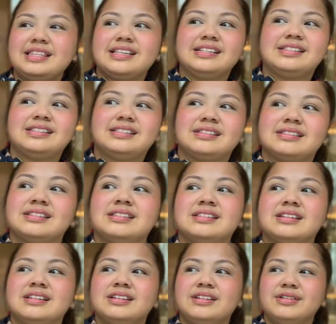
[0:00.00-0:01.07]
this
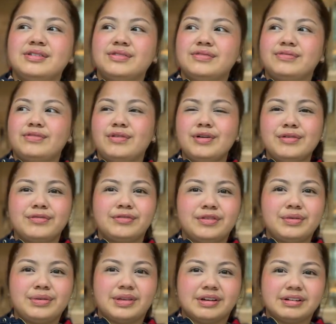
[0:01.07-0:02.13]
for a
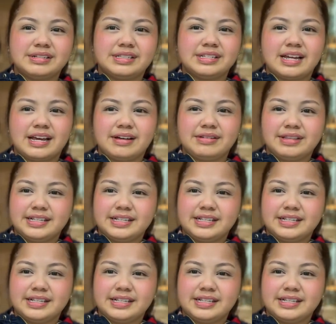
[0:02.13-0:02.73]
few years now.